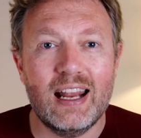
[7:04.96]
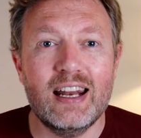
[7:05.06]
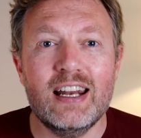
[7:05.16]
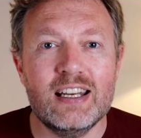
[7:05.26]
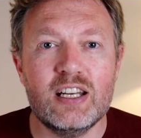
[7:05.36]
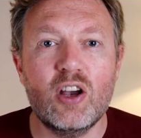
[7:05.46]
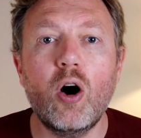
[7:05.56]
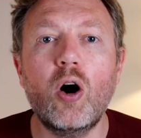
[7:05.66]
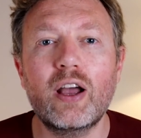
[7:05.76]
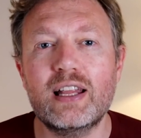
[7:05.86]
an energy
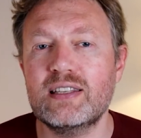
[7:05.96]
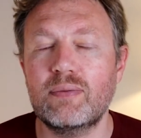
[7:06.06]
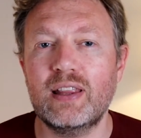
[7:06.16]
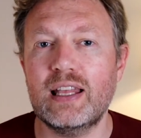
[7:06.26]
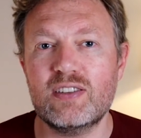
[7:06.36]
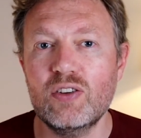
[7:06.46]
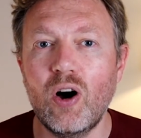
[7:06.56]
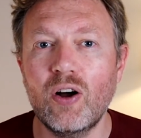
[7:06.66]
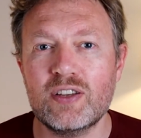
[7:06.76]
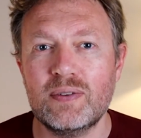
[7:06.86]
hog and something that's
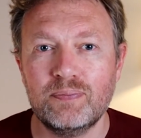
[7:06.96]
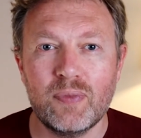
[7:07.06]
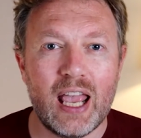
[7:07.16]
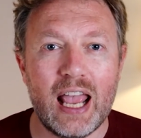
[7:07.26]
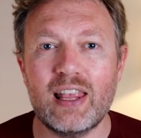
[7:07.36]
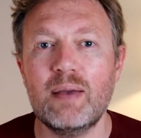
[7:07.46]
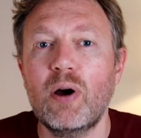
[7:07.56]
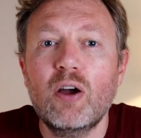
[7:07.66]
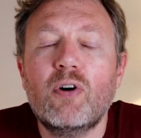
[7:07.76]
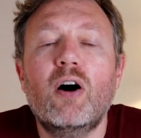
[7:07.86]
not, and they
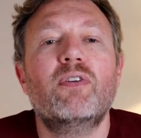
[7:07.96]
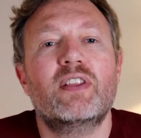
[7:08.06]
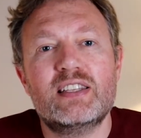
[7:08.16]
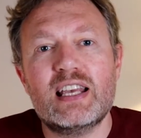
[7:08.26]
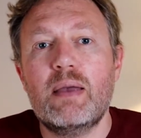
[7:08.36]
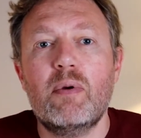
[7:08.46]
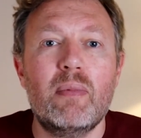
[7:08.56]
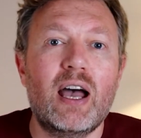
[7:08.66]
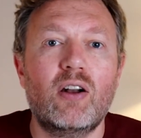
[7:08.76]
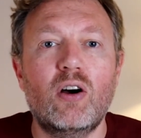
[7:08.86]
both offer the same
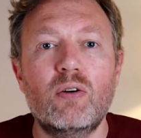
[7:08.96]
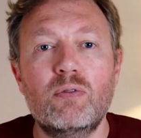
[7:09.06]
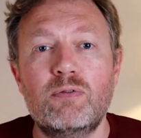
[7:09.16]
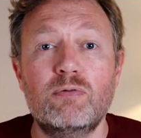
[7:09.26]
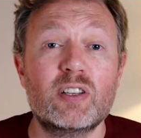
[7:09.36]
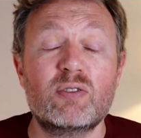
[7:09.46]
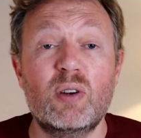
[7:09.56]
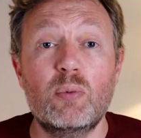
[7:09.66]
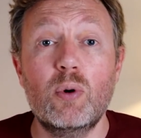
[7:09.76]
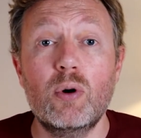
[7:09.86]
amount of risk
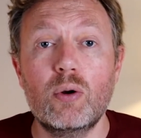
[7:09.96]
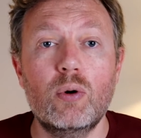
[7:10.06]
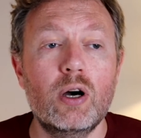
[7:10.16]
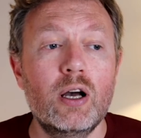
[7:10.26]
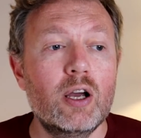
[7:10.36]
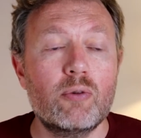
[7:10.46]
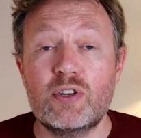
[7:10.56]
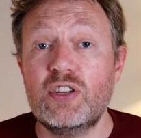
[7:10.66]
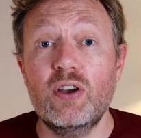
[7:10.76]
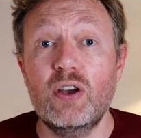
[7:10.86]
reward or
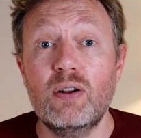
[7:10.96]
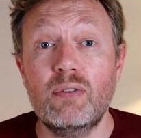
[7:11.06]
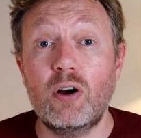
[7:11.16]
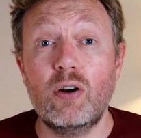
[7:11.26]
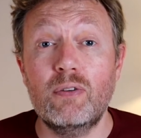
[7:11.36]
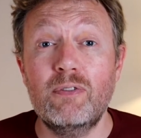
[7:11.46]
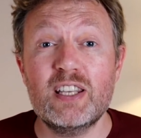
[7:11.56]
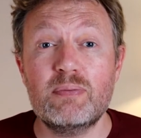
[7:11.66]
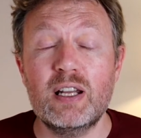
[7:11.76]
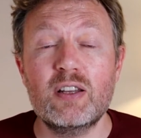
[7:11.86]
return on
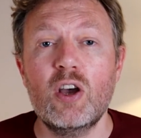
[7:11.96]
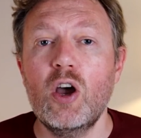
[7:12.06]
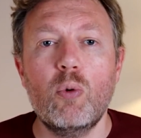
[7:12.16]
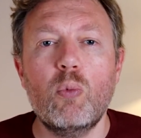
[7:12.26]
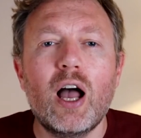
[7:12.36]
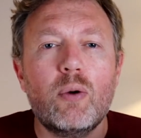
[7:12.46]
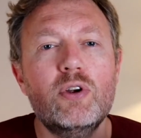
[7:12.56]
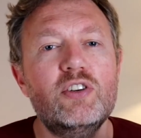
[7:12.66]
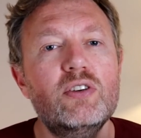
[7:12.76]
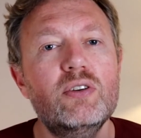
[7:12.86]
investment, why
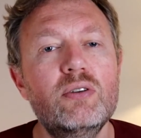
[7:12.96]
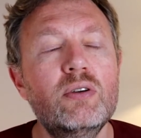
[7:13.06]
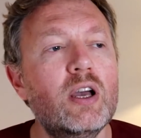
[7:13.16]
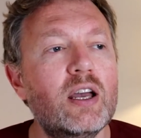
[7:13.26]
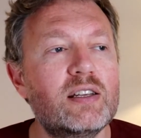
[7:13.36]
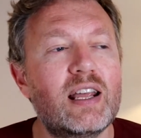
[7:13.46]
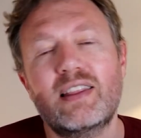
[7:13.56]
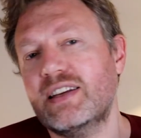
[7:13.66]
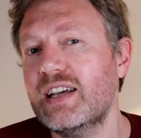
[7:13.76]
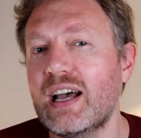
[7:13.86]
would you take
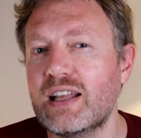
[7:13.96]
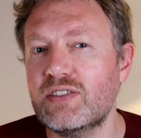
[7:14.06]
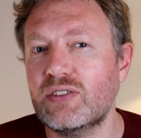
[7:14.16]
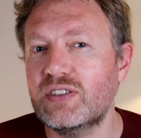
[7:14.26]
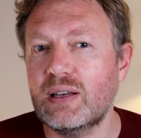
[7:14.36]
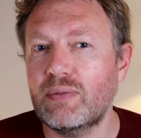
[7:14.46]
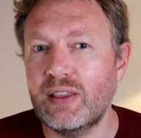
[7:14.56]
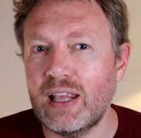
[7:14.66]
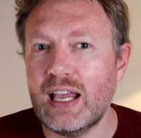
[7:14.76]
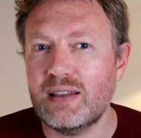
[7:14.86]
the chance on
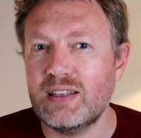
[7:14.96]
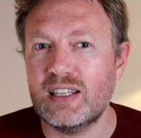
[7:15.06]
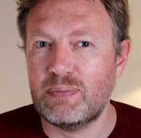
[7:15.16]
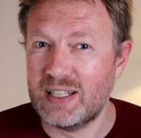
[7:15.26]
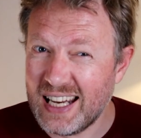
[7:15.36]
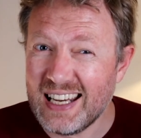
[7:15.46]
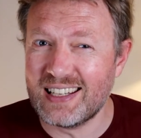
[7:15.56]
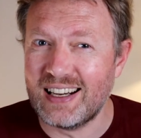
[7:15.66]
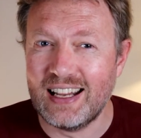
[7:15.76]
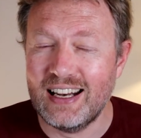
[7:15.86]
something that is
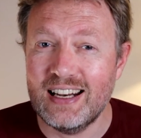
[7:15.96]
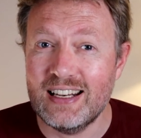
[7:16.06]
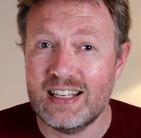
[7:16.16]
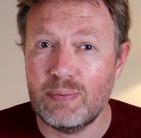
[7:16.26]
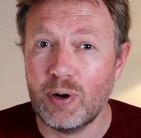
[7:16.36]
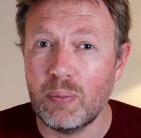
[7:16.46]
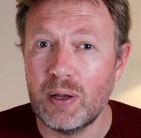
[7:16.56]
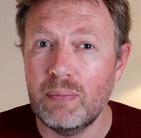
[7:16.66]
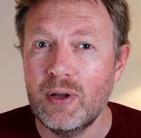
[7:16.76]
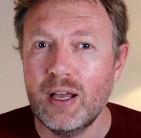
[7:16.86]
potentially an energy
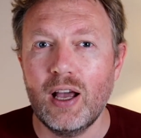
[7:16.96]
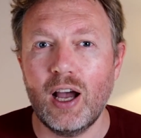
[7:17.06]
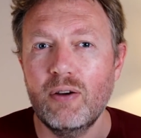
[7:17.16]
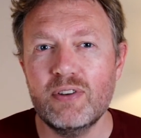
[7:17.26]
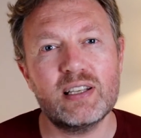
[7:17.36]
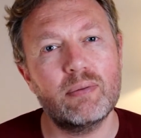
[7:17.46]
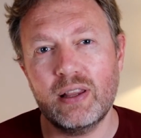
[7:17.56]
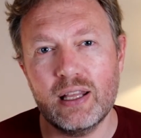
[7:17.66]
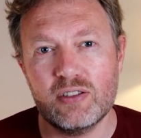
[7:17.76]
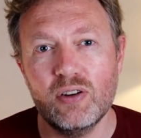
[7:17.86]
problem over something
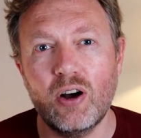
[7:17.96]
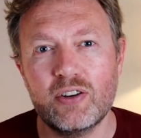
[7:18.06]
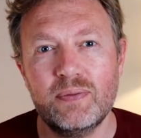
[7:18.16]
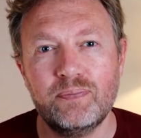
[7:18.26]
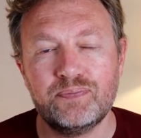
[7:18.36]
that's not?